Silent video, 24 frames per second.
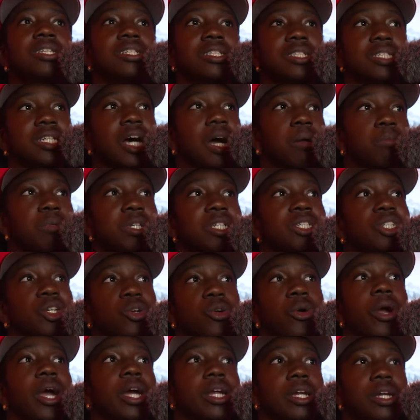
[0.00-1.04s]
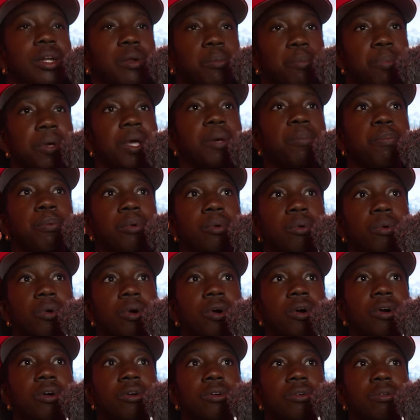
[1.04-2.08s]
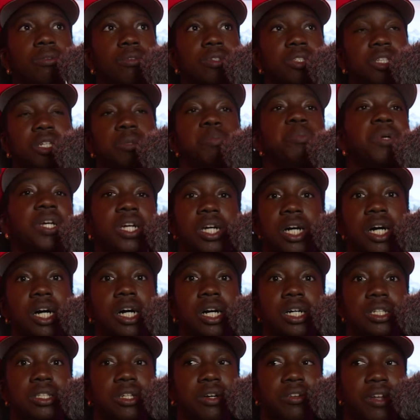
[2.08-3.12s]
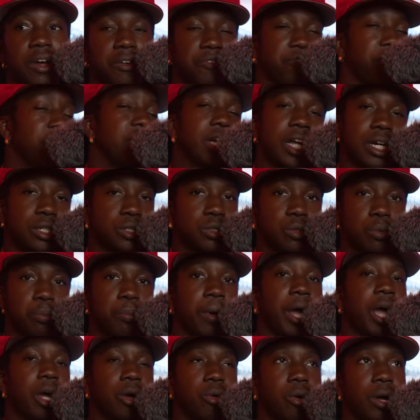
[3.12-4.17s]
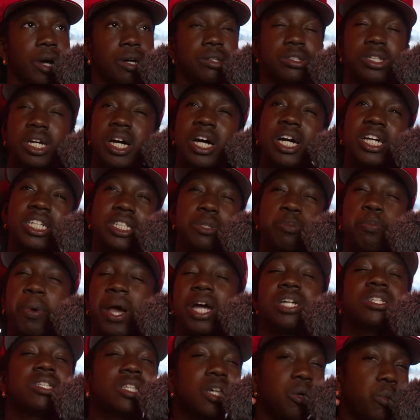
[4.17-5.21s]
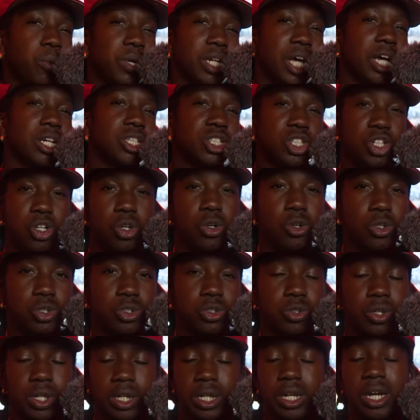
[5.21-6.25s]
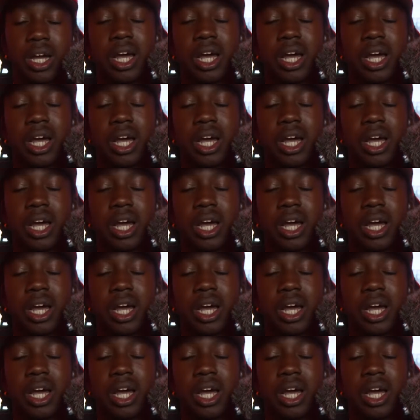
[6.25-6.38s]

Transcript: to stop discrediting people just because of their financial backgrounds, especially when they're children.